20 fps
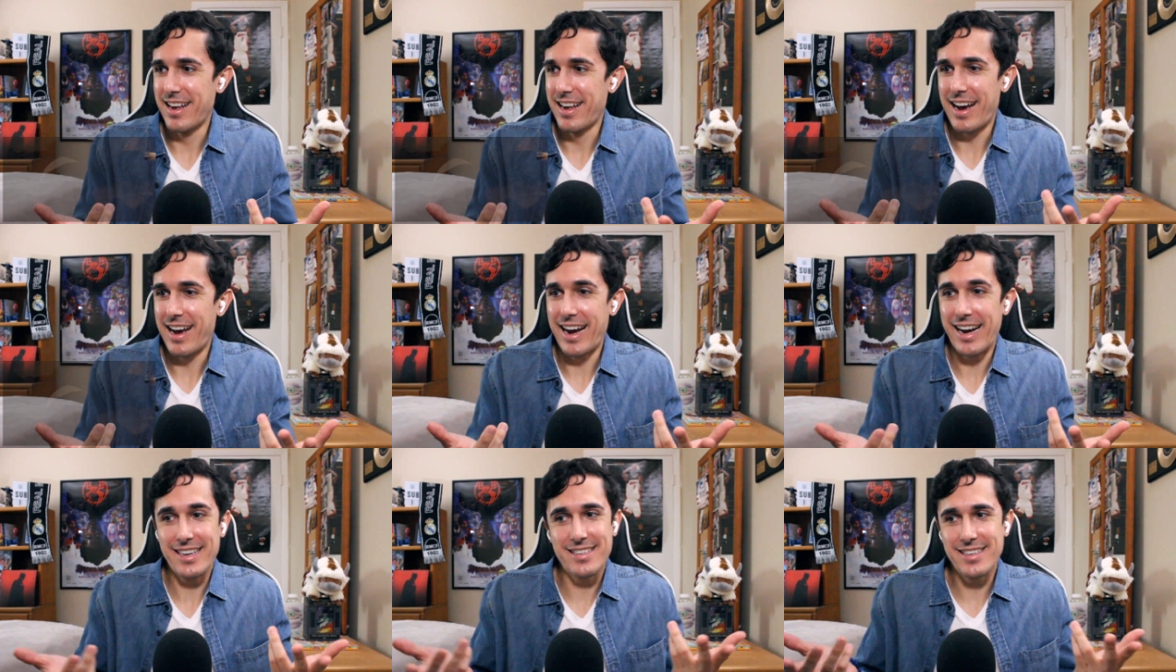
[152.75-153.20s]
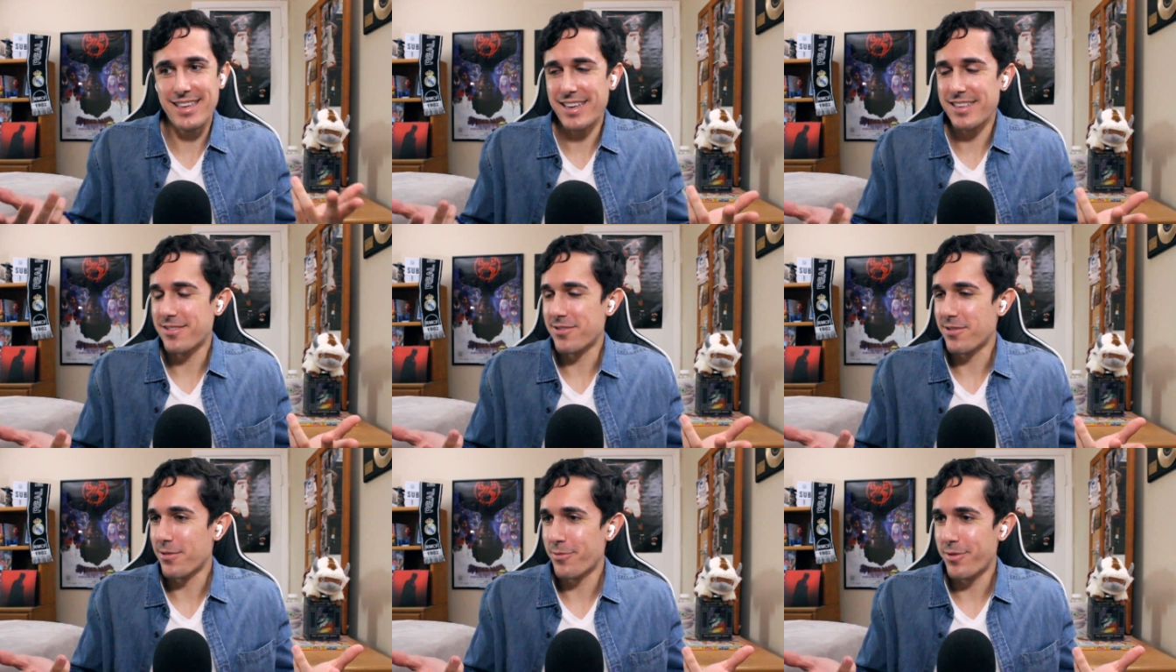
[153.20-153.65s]
I
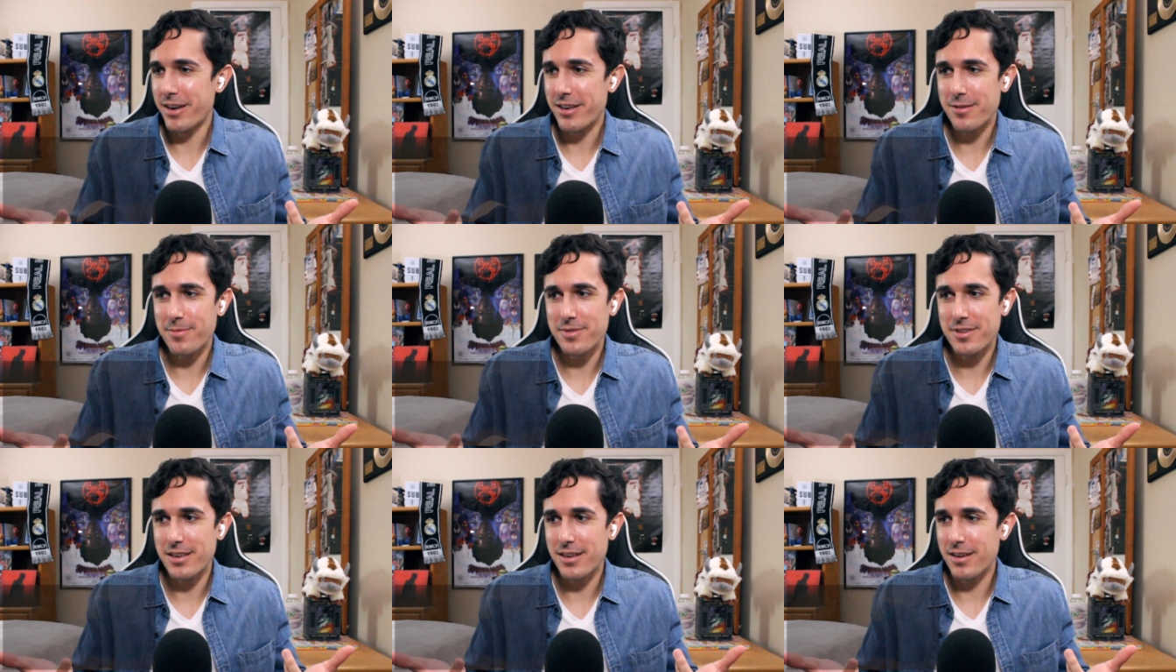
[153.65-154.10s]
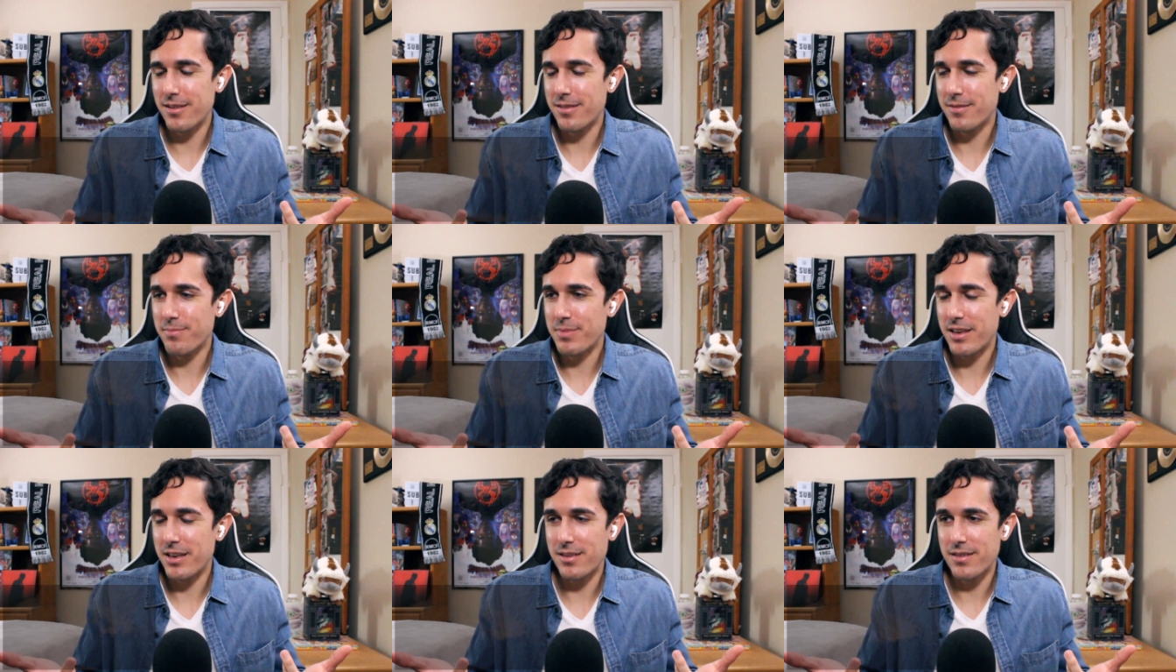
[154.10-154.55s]
said Sol Regem's going to
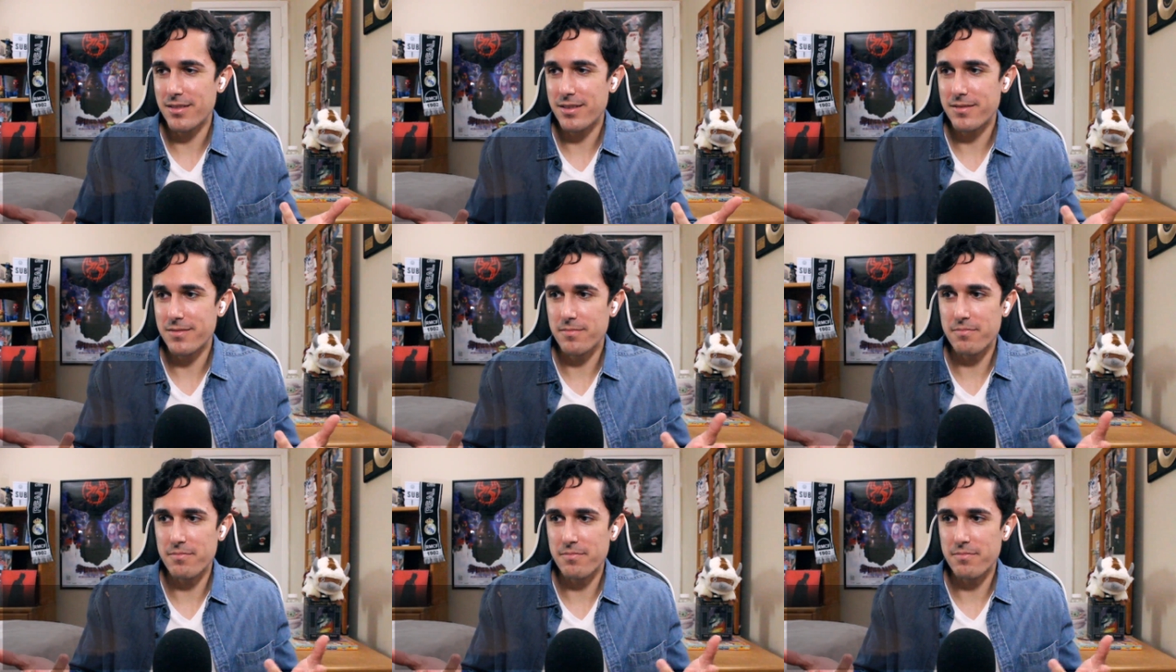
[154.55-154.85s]
be